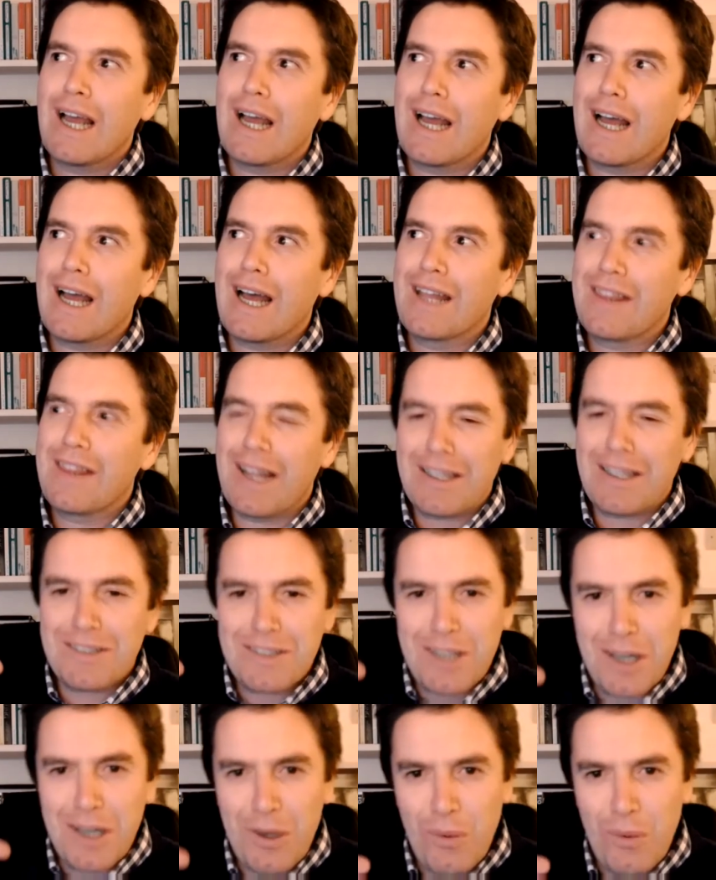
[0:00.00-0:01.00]
And
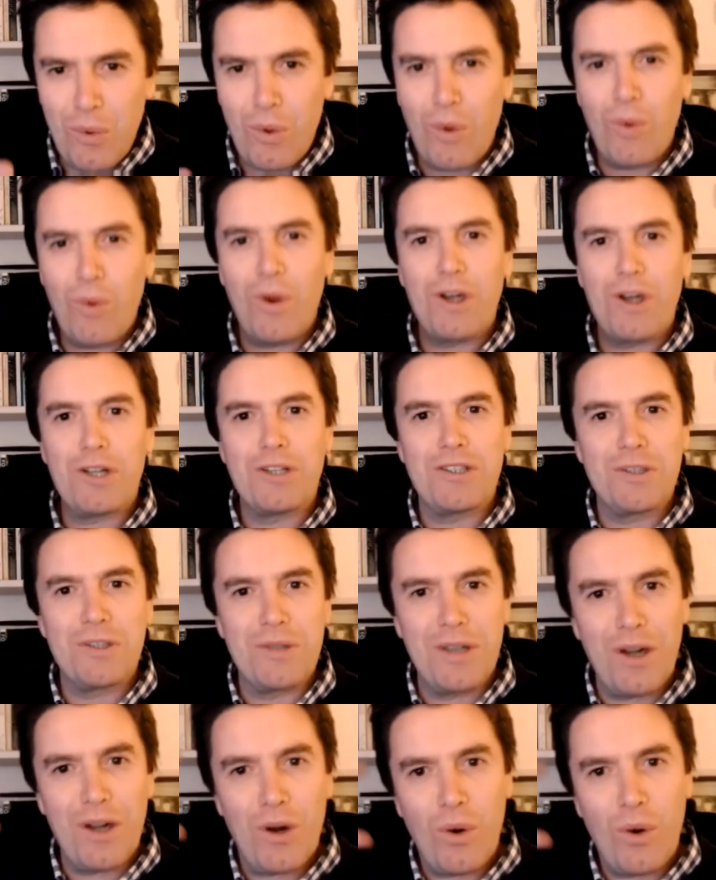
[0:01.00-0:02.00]
that's kind of what you're
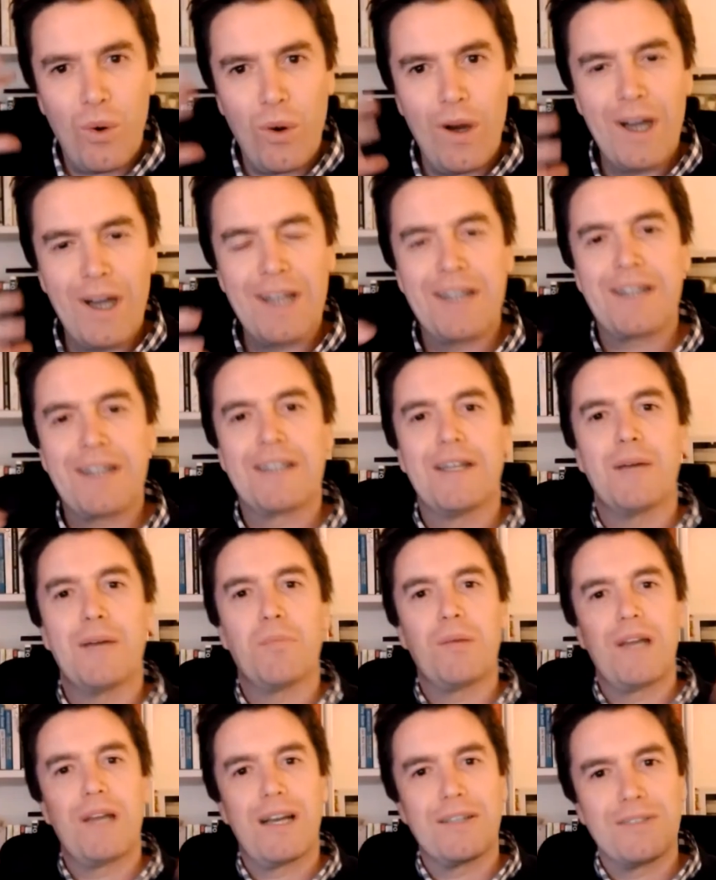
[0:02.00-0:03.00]
doing. You're quieting
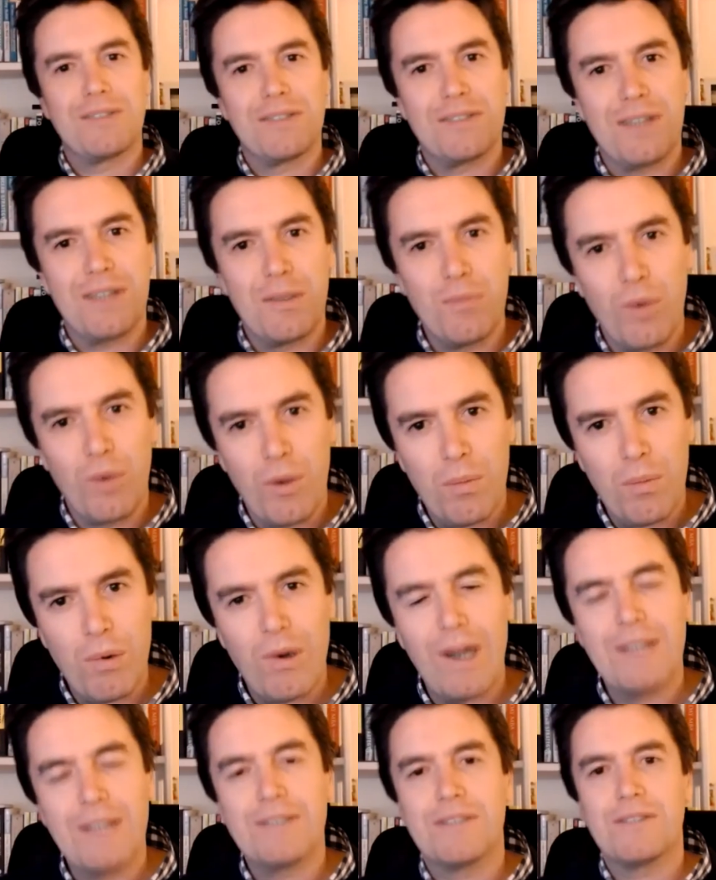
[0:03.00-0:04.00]
that, being, as you said, more
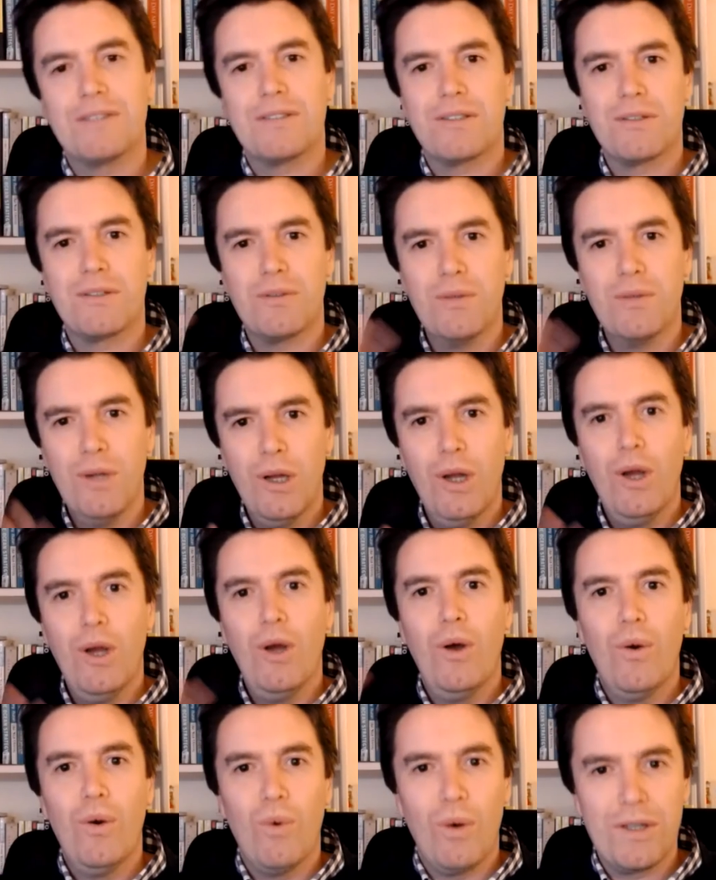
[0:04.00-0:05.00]
present to
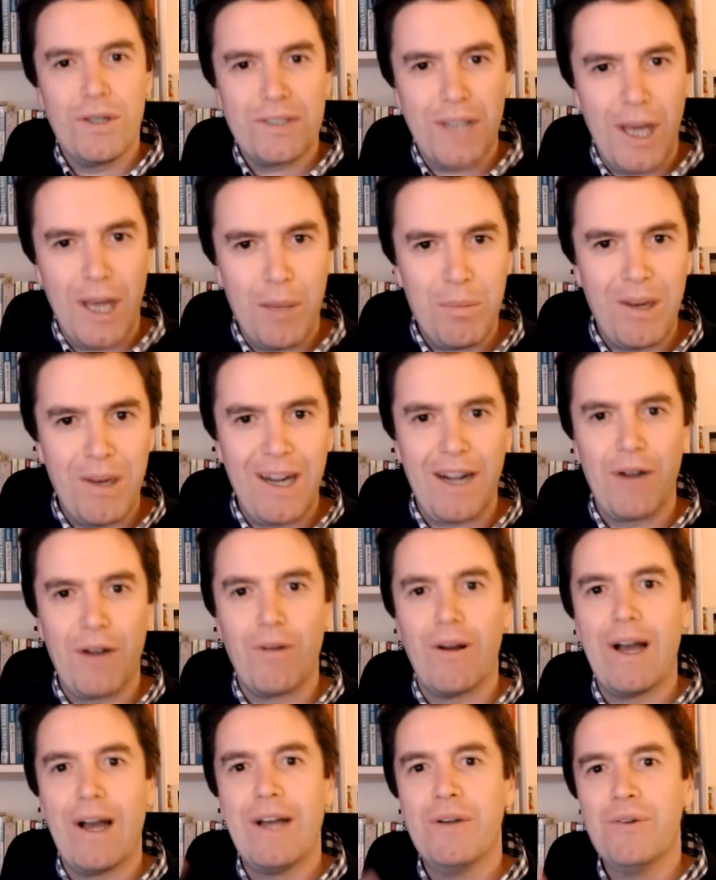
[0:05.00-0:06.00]
what's happening
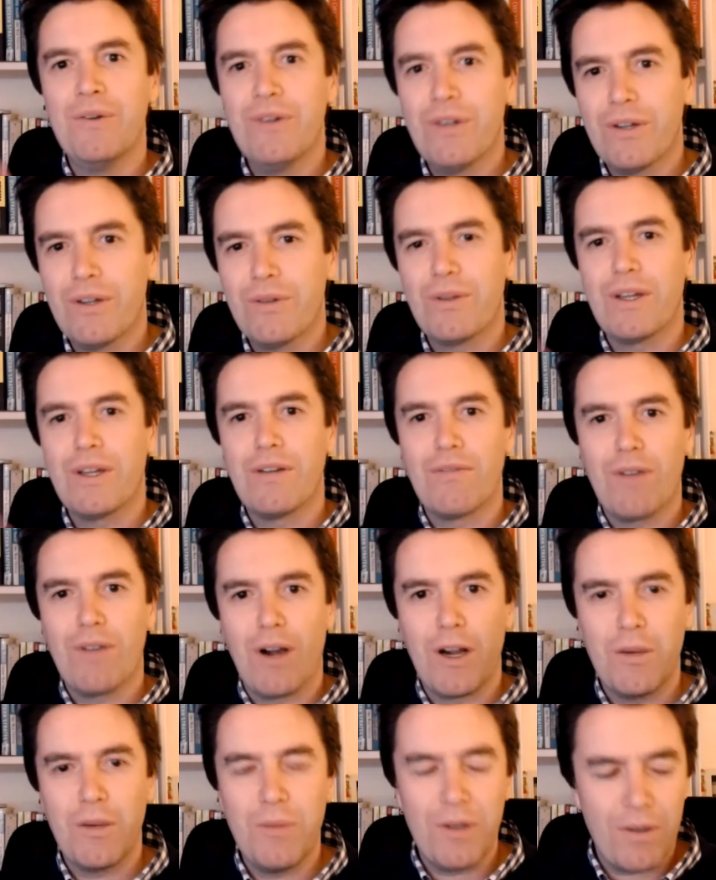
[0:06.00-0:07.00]
around you, the
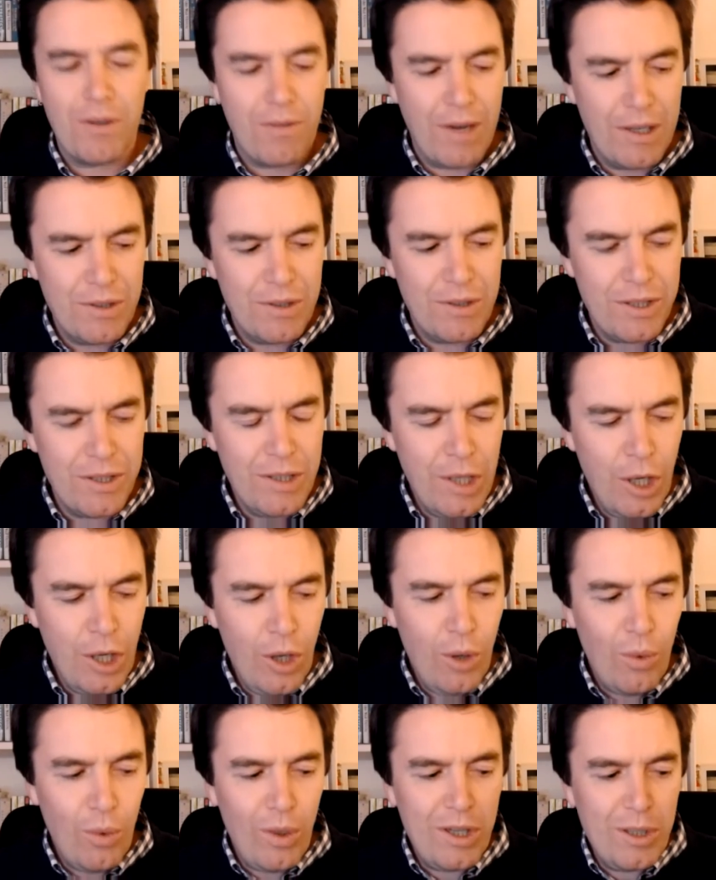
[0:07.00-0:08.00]
environment around you.
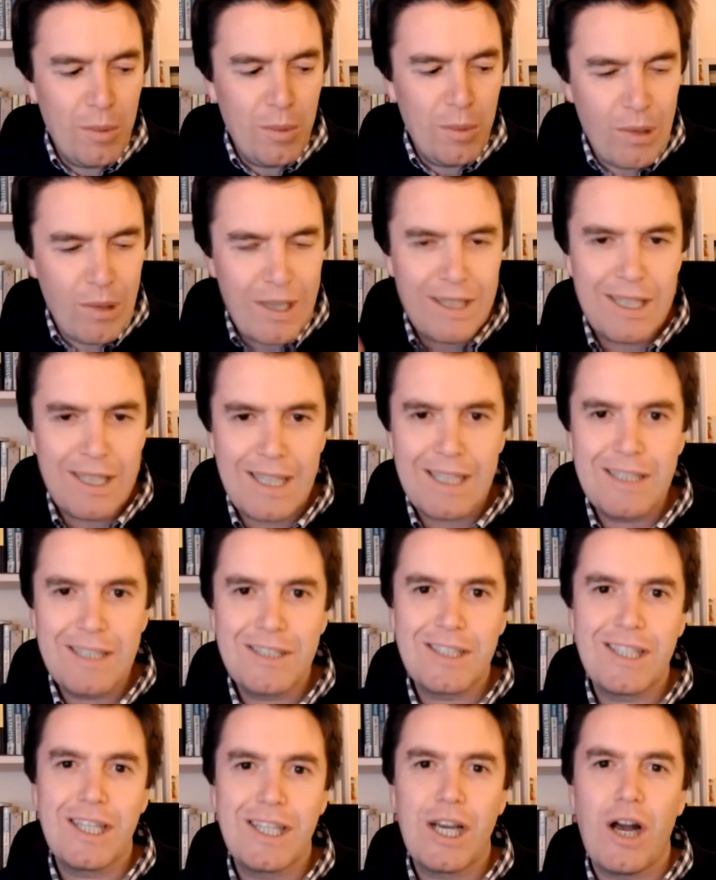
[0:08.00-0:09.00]
When you bring that
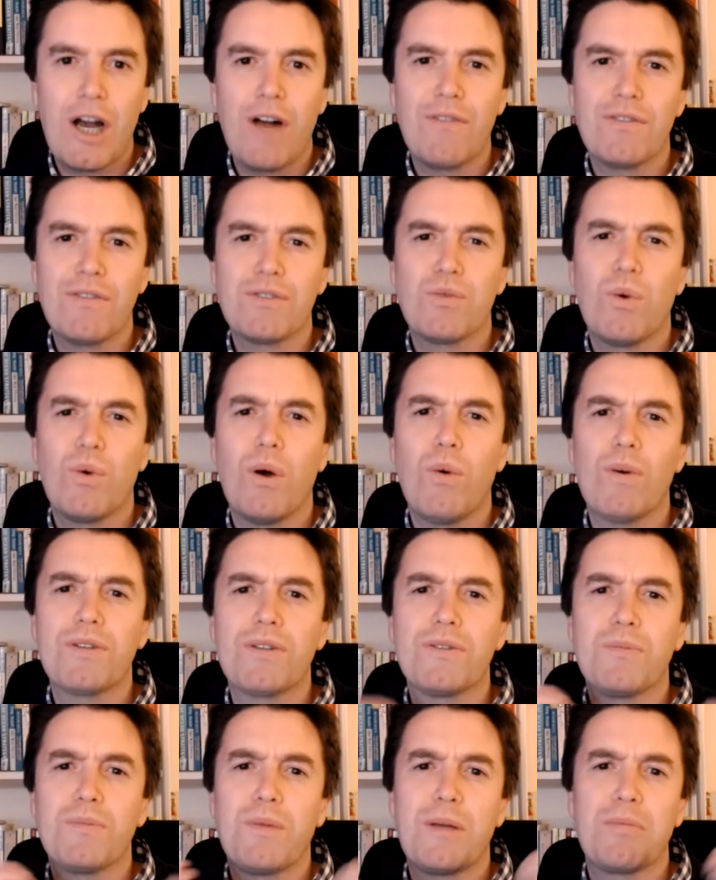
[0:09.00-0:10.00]
into the office,
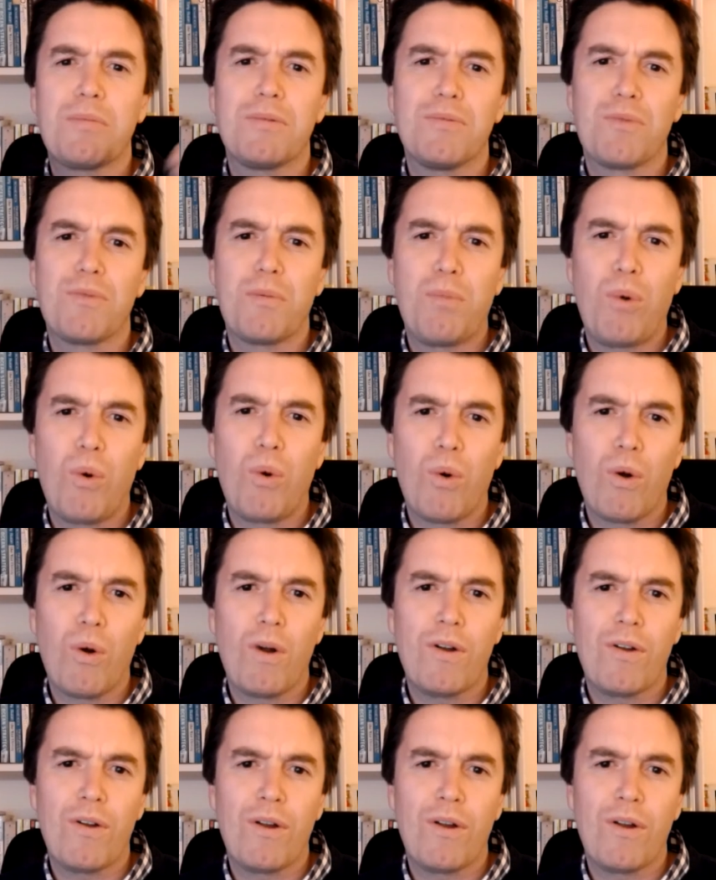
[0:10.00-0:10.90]
what do people report?